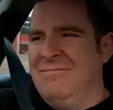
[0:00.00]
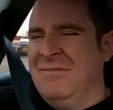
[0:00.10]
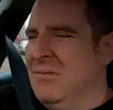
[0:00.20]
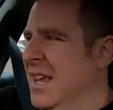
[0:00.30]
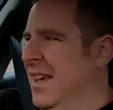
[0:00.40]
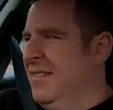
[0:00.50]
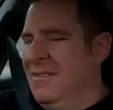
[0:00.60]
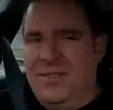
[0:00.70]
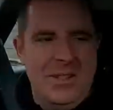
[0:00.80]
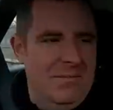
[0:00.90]
Oh yeah,
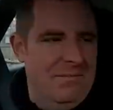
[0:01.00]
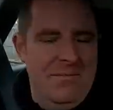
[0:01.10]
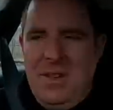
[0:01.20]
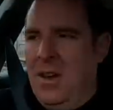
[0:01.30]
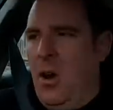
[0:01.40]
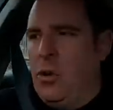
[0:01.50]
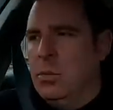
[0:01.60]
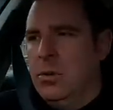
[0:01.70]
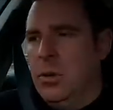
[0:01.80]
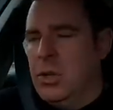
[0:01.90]

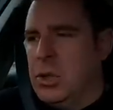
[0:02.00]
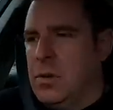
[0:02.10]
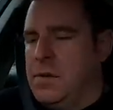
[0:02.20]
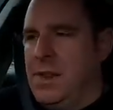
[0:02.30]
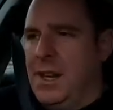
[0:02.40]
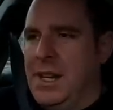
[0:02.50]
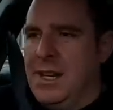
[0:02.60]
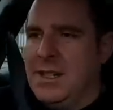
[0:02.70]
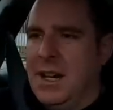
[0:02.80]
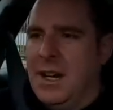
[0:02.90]
horrible noise coming from that
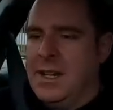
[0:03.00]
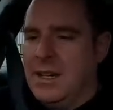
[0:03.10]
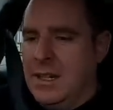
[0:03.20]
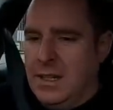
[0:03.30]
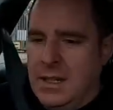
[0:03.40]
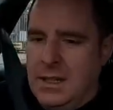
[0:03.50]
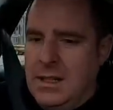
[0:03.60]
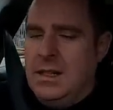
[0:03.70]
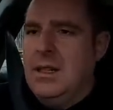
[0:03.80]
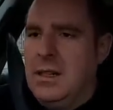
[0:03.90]
near side.
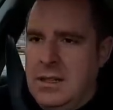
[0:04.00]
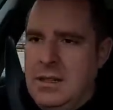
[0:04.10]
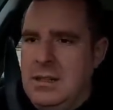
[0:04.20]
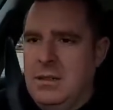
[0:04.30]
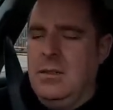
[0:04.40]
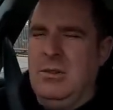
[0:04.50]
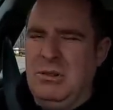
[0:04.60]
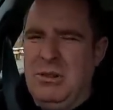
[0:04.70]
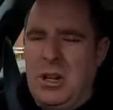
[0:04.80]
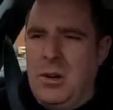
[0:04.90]

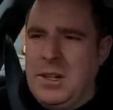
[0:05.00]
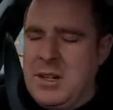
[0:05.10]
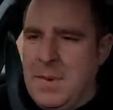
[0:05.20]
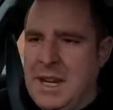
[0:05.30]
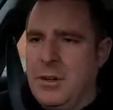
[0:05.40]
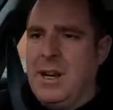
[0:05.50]
Oh God, and it's making